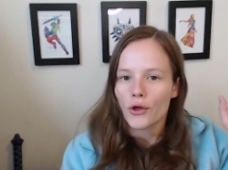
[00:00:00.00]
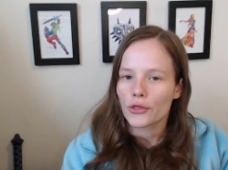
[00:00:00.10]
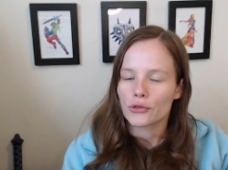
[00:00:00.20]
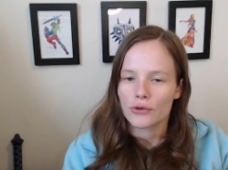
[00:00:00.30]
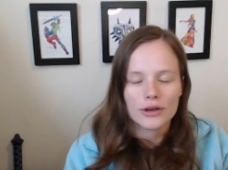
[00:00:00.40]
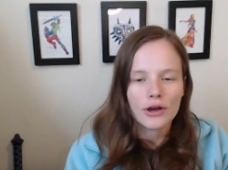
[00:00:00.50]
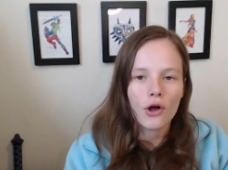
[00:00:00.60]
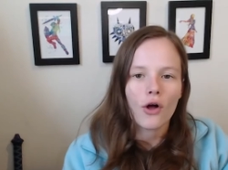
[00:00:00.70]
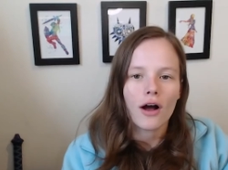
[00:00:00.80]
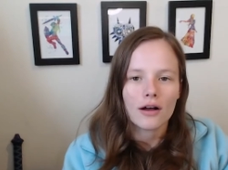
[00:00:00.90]
three
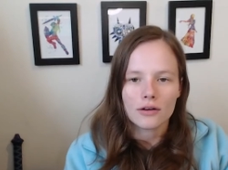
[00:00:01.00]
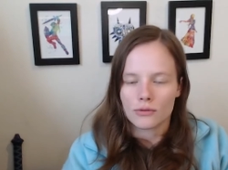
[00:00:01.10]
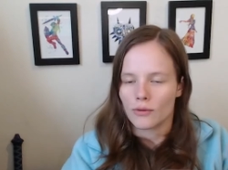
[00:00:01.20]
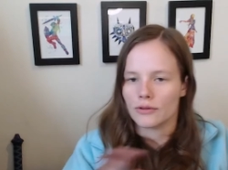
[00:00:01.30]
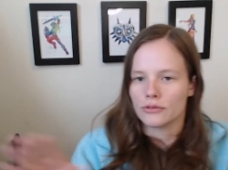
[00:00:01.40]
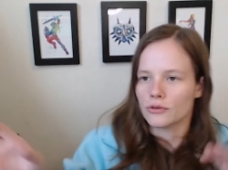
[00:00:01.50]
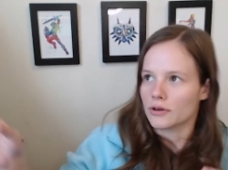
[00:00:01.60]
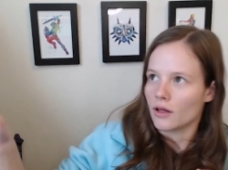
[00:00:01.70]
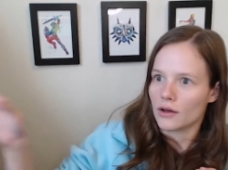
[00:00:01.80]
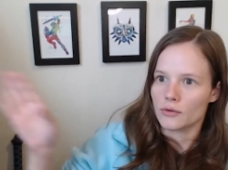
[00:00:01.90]
o'clock. Well, three
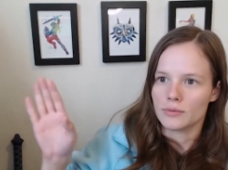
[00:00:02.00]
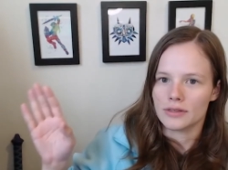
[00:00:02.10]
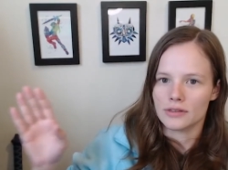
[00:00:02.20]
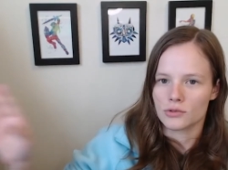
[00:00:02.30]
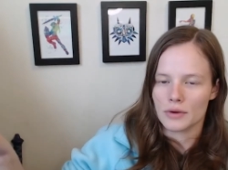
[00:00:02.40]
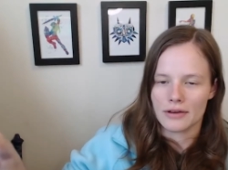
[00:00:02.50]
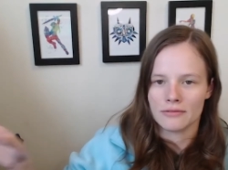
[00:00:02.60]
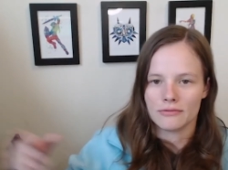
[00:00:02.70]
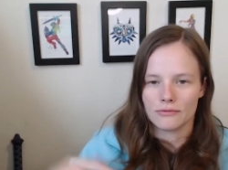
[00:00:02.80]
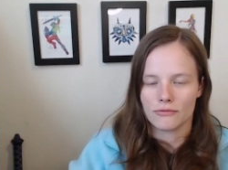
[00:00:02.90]
o'clock would be this way
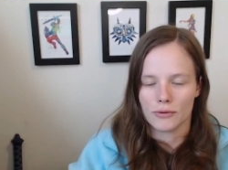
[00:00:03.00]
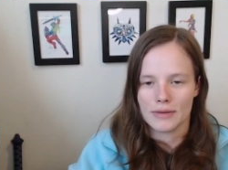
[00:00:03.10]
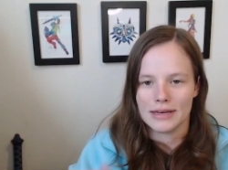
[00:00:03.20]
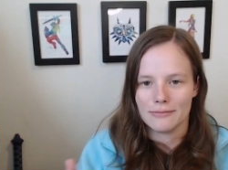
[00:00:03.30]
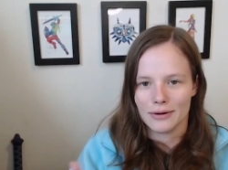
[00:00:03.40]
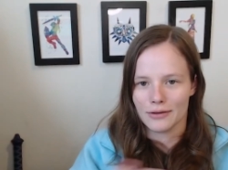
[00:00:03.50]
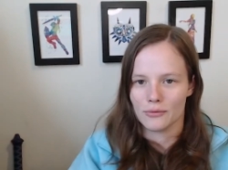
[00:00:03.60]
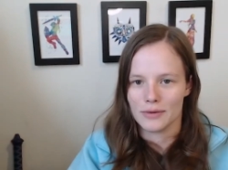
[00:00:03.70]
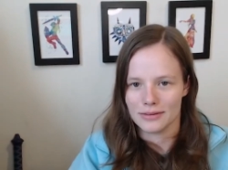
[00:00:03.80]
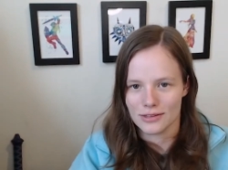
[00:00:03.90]
for me, but it
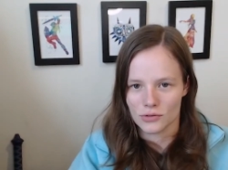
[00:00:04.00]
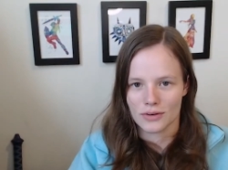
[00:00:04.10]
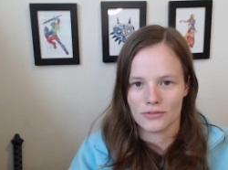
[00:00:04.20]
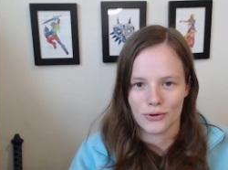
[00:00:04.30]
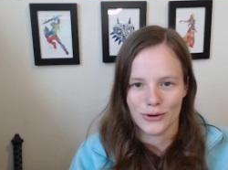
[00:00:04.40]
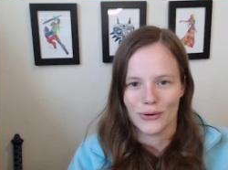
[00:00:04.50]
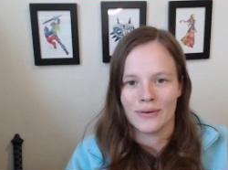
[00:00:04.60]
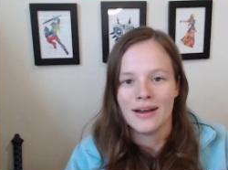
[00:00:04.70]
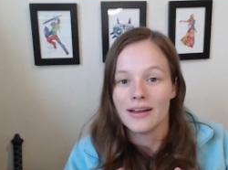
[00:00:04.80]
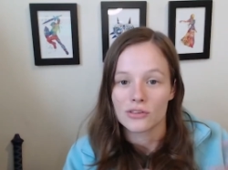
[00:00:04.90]
would be this way for you.
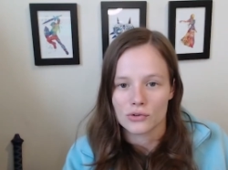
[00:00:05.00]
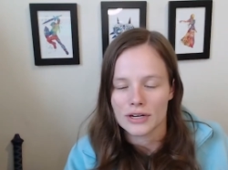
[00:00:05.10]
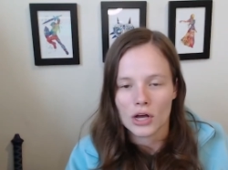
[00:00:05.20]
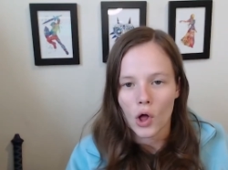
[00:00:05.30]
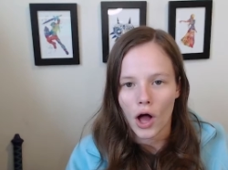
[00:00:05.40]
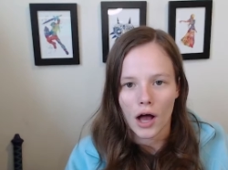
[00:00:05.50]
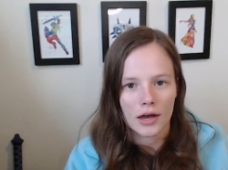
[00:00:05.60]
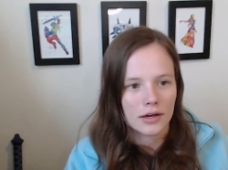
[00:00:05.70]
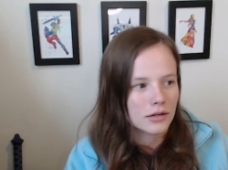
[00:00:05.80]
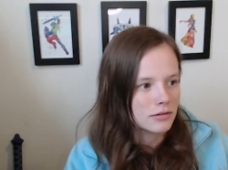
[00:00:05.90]
Three
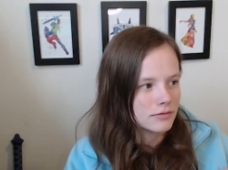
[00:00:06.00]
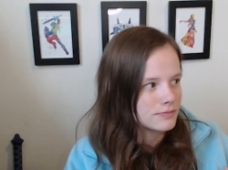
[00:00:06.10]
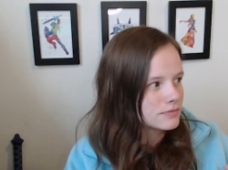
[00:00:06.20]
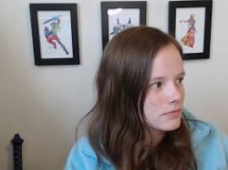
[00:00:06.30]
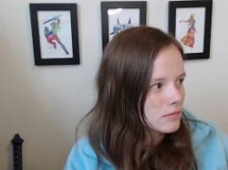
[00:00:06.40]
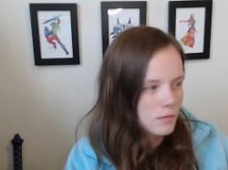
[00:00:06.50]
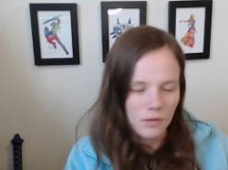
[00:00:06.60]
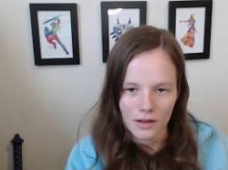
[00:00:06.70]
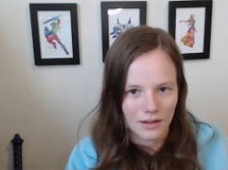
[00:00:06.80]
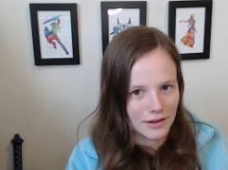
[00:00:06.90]
o'clock.
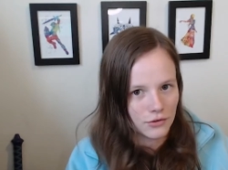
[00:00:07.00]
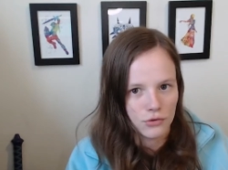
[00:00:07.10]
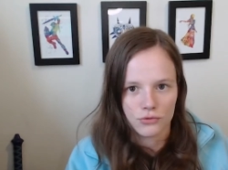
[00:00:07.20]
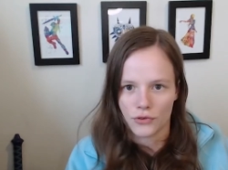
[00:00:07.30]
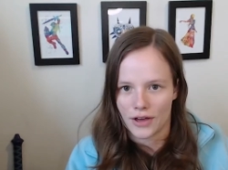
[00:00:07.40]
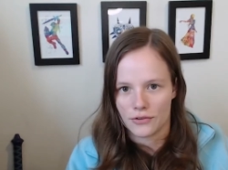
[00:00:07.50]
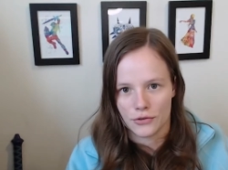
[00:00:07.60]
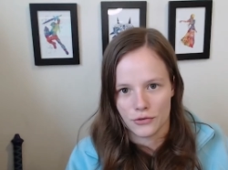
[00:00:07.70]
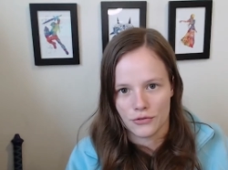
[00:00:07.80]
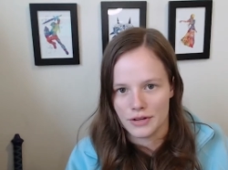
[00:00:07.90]
Like five
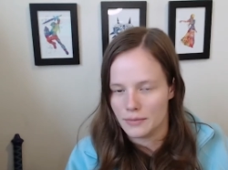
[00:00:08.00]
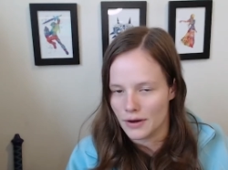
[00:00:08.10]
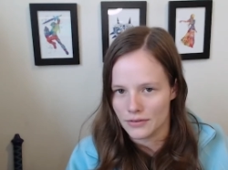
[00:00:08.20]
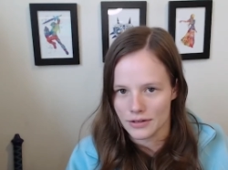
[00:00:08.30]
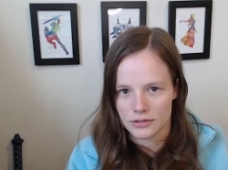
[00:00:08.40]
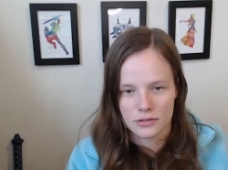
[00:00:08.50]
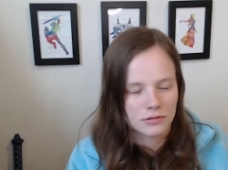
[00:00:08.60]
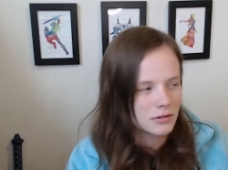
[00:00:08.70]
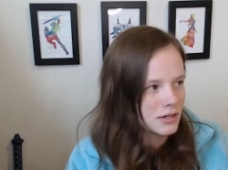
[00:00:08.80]
hundred feet above us,